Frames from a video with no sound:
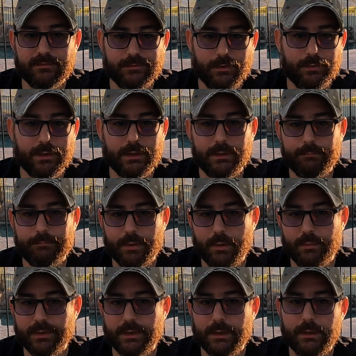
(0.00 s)
SOTA,
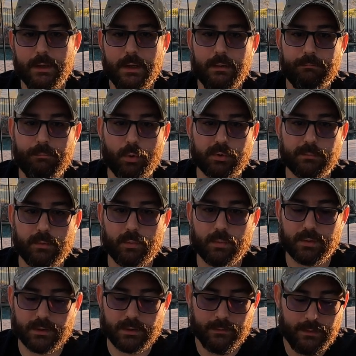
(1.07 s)
POTA, portable
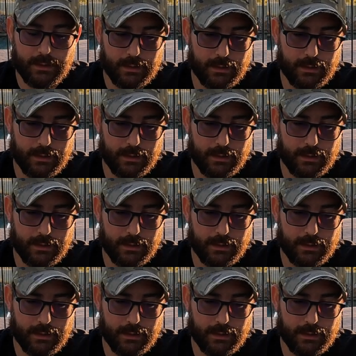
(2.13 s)
work,